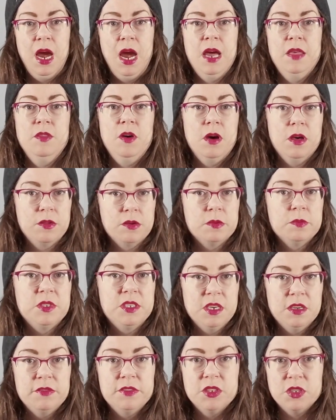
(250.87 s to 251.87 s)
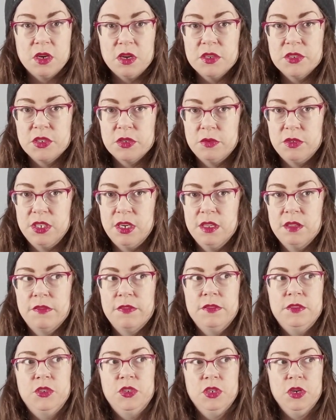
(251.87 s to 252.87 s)
And the author himself is also
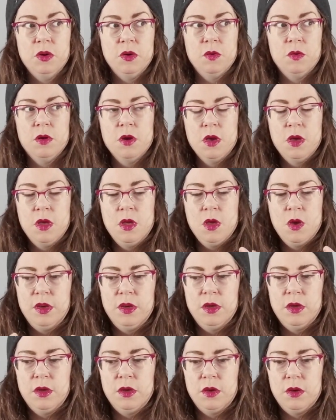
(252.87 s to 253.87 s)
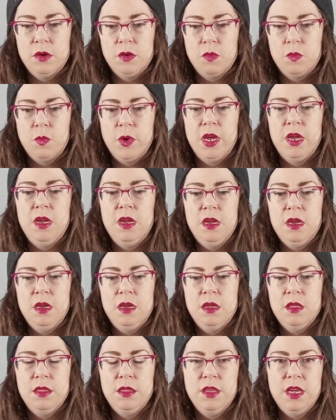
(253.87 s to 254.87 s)
deaf. So the
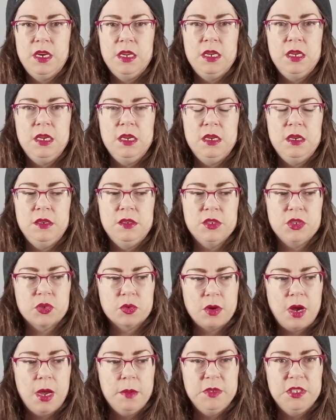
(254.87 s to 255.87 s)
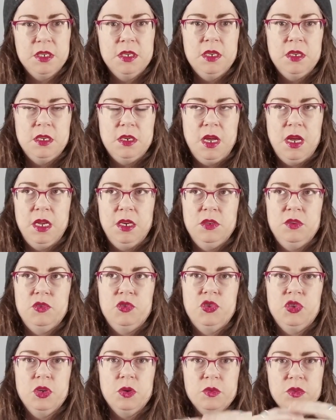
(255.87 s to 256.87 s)
way that he describes it and
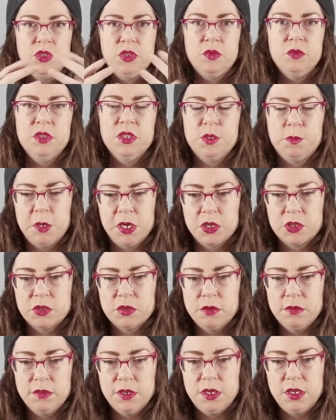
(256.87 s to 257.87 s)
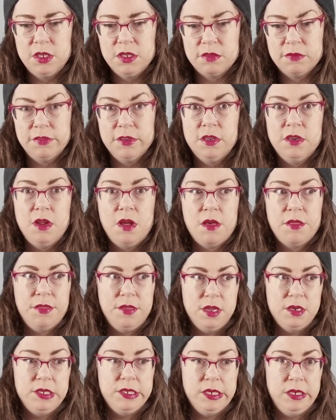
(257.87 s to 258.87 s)
shows you this picture of it is very
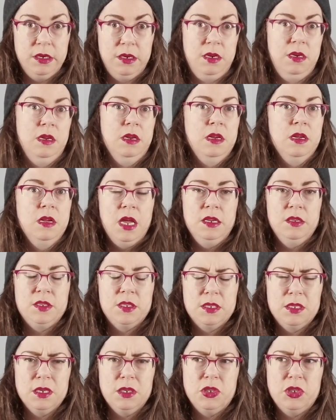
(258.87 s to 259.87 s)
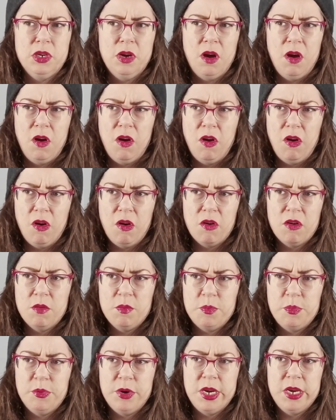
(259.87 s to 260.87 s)
authentic, and it's such a
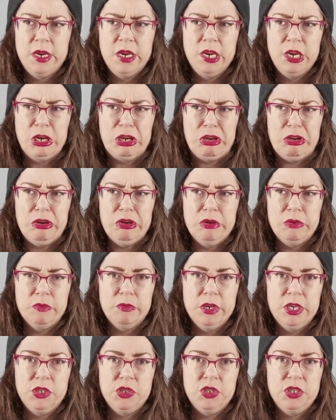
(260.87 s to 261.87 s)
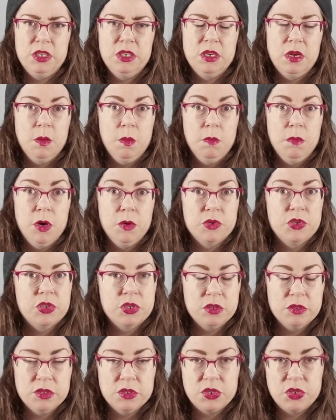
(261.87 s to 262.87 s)
heartbreaking, gut-wrenching,
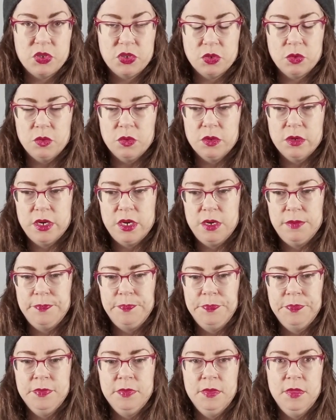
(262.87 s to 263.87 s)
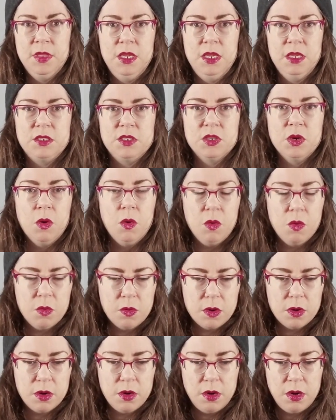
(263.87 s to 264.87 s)
emotional story. It's
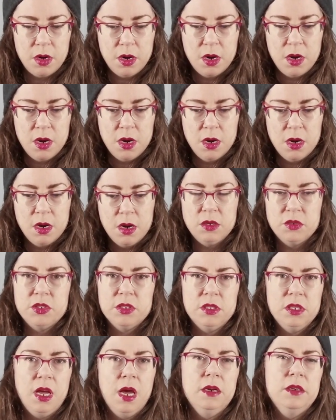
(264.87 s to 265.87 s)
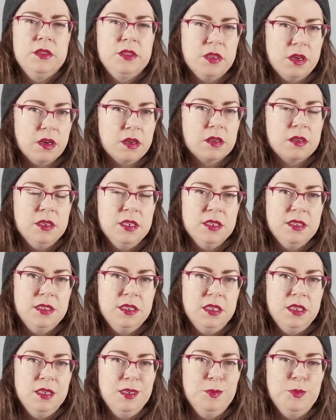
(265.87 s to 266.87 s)
horror, and there's a lot of
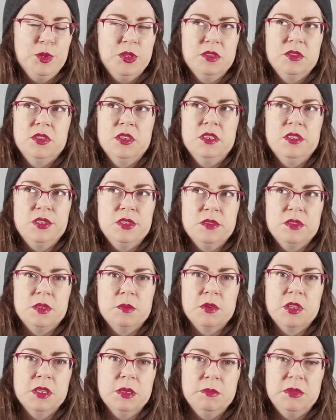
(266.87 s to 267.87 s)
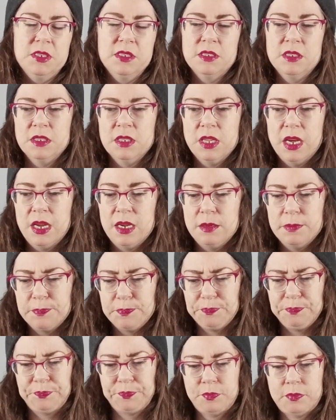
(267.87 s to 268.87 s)
darkness in it, but there's also some glimpses of light.
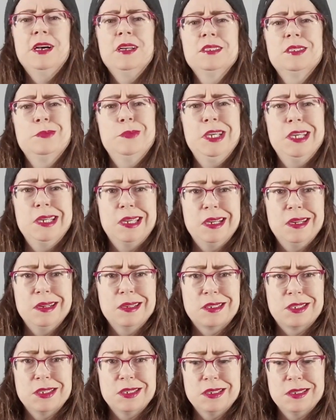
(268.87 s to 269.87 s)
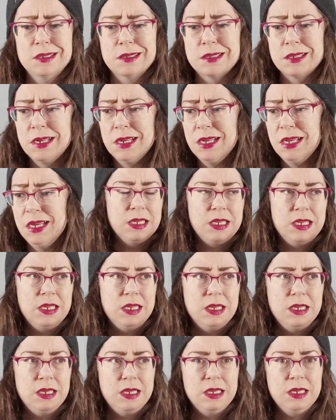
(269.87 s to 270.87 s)
Follows the main character.
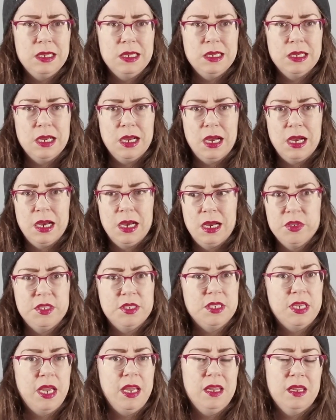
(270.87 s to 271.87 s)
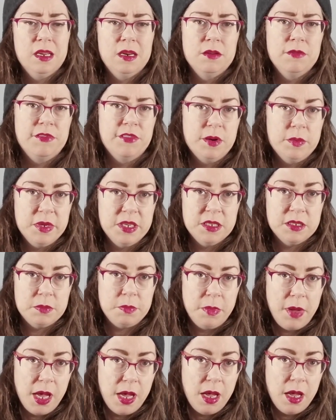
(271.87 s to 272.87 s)
He was taken from
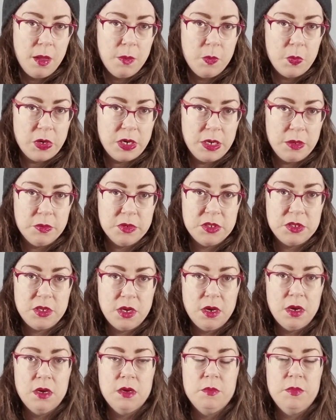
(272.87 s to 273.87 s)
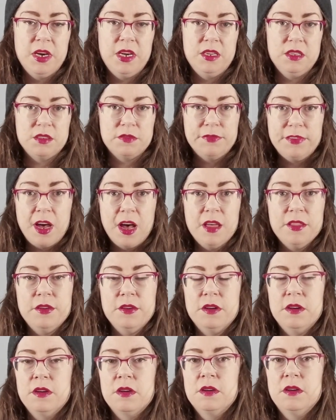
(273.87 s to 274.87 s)
his mom when he was young by his
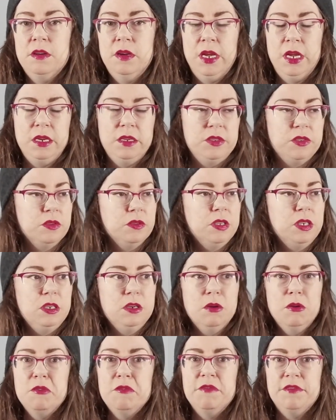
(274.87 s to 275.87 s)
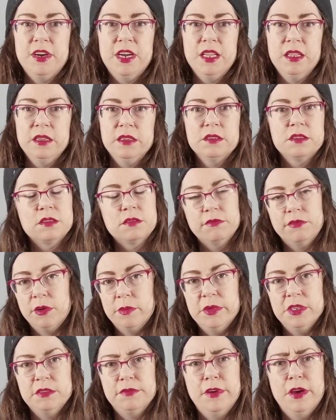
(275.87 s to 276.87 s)
father, and he's only known violence
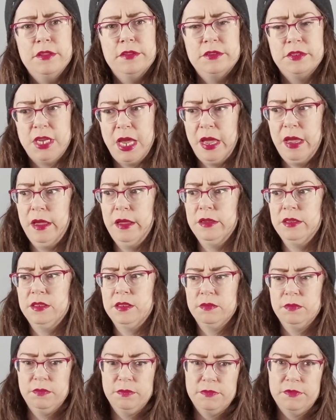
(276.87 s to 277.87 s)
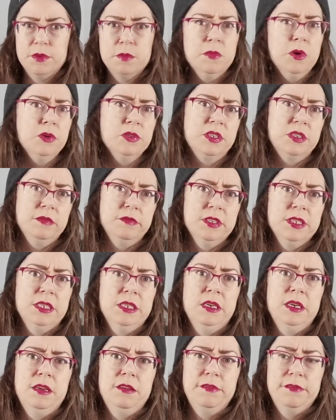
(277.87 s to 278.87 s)
from his father's hand for most of
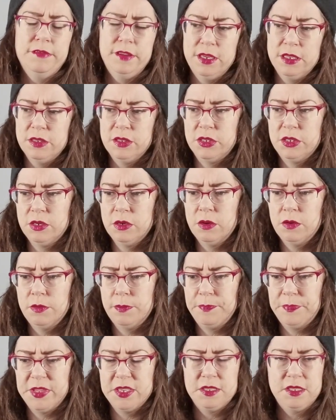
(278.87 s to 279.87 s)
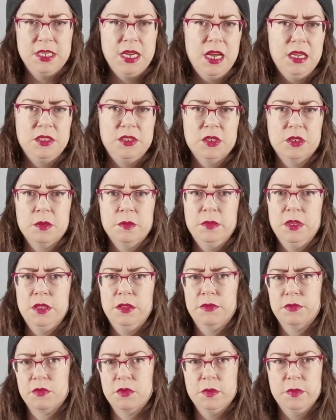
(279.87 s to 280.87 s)
his life. And so his dad took him
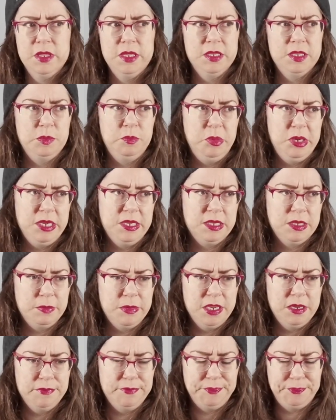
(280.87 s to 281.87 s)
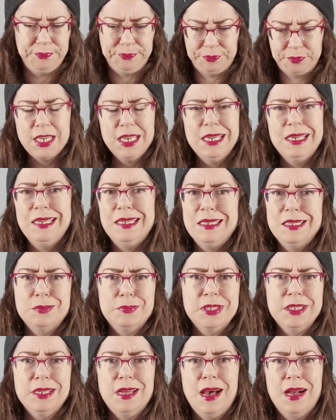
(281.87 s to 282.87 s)
and threw him in this basement, and
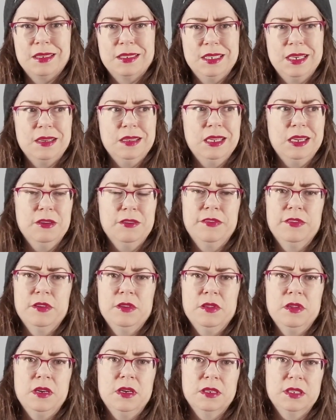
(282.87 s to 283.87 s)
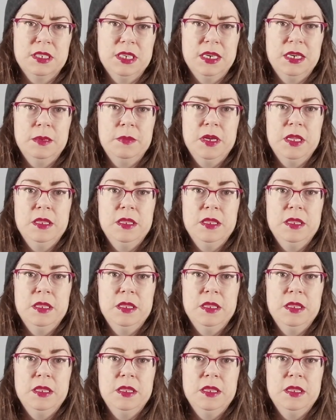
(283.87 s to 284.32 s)
he's been locked down there for a long time.